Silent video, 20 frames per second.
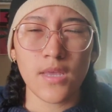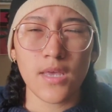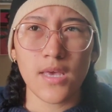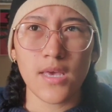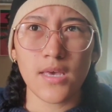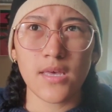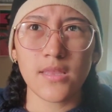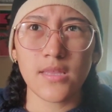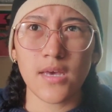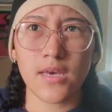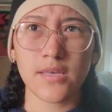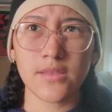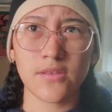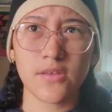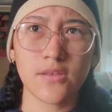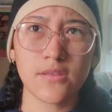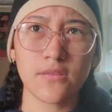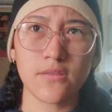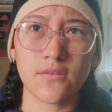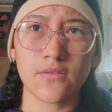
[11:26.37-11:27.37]
And I
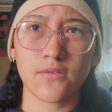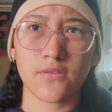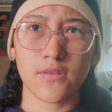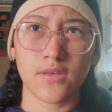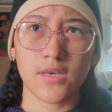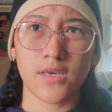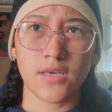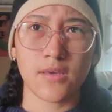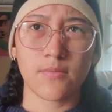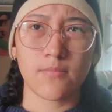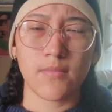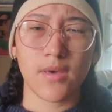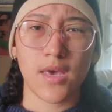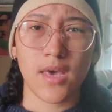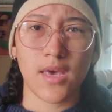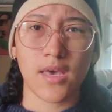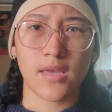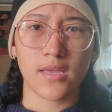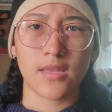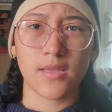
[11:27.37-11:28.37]
think the theme
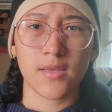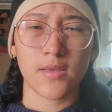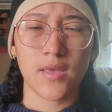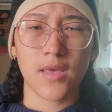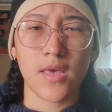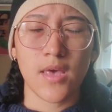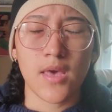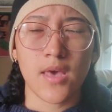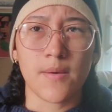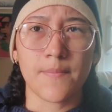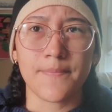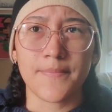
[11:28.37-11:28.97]
and